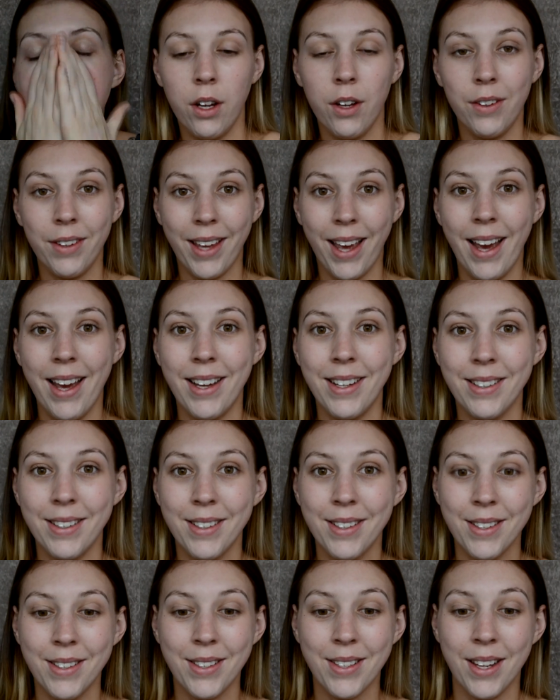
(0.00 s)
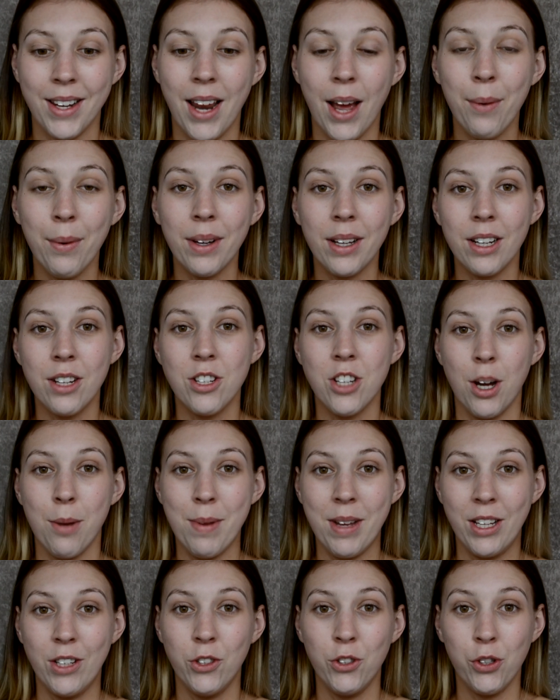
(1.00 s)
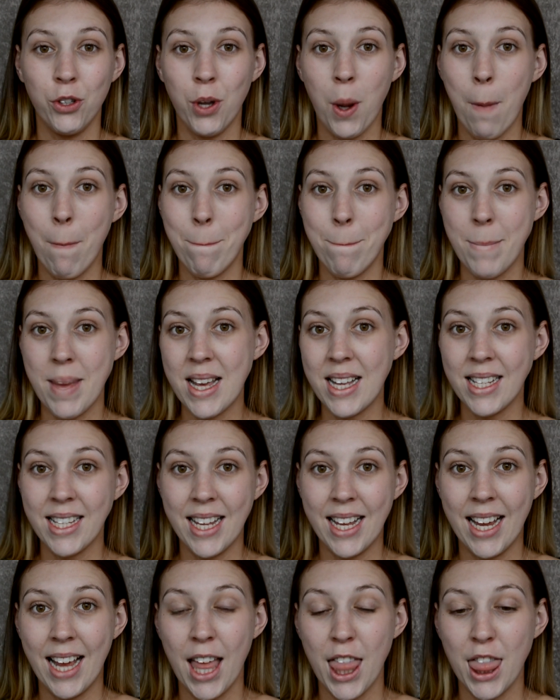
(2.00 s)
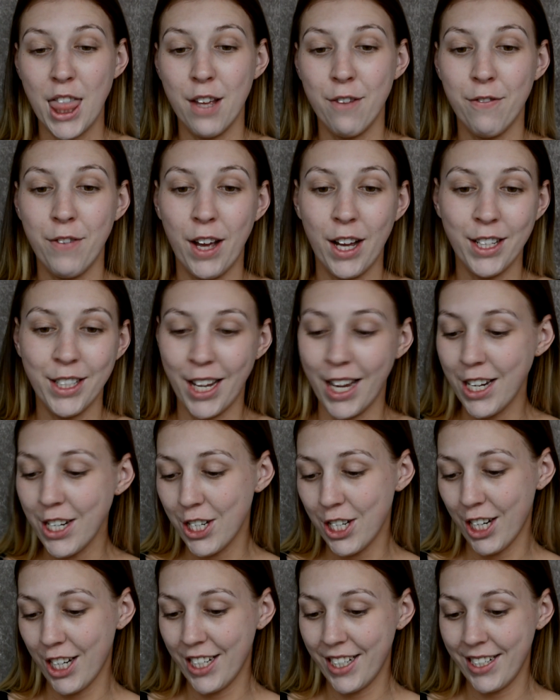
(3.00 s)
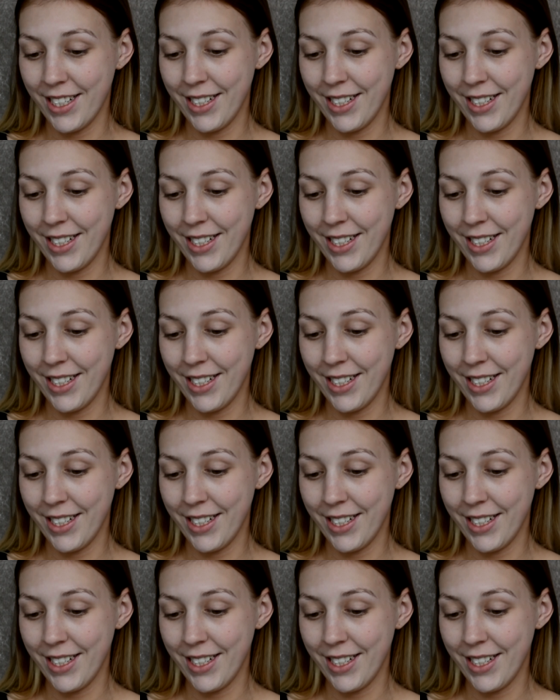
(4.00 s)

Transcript: Okay, so now we're going to jump into mixing the foundation.